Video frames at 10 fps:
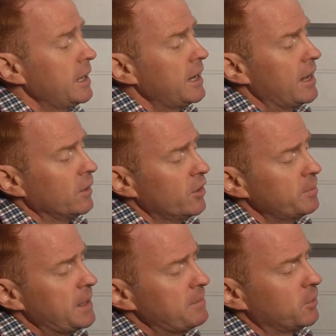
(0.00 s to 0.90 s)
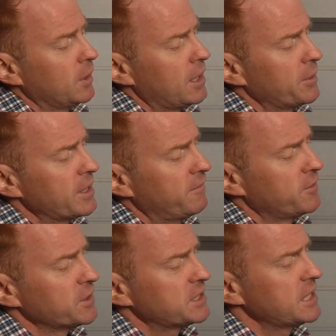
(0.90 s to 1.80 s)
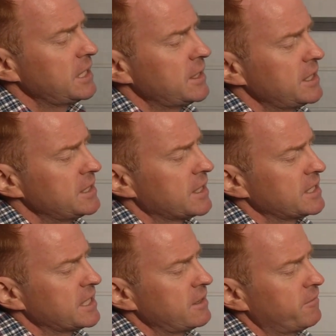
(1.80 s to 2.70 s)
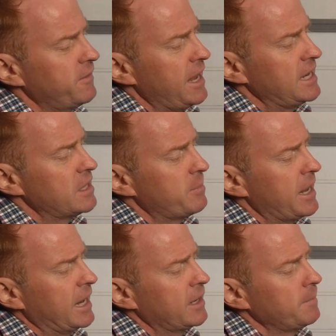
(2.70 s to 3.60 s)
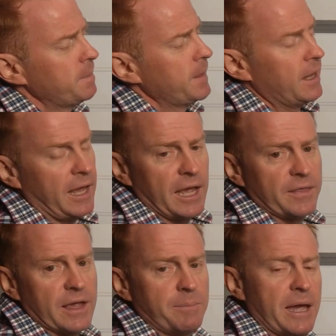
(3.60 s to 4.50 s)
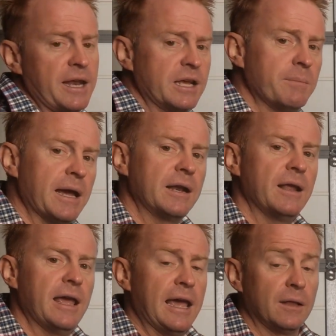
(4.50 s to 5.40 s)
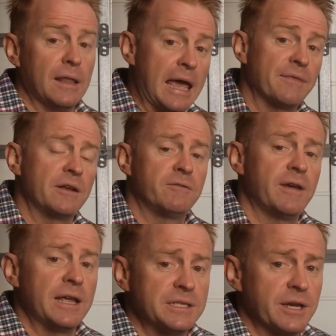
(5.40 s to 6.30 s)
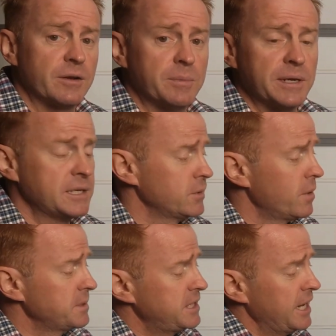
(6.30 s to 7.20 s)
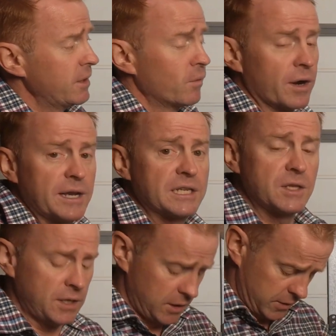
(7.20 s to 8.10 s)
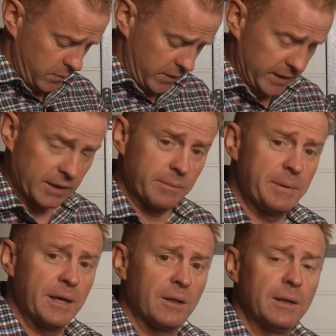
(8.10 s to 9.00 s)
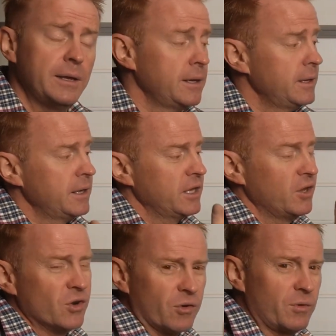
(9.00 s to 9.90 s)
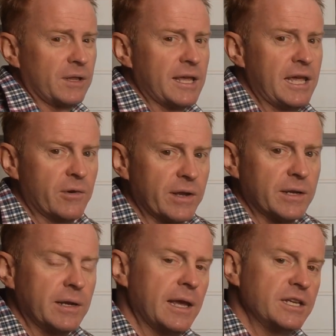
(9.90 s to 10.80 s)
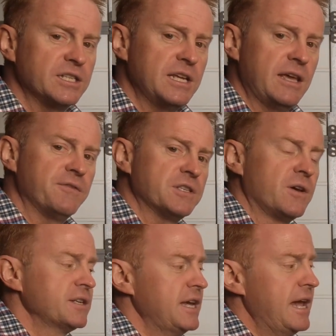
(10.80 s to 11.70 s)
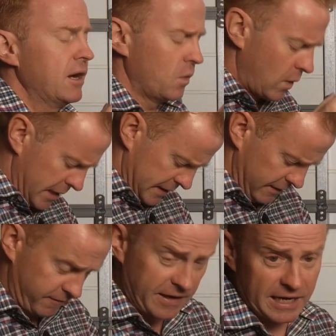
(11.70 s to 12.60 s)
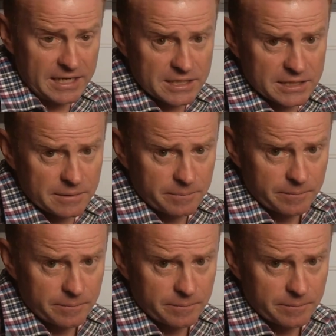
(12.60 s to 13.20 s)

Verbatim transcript: Now a lot of people, uh, when they first see these, they see the fan in the back and they panic about how loud that fan's gonna be. So I'm standing right next to the unit wearing a lapel you're not really hearing it. And just to emphasize how quiet that fan is.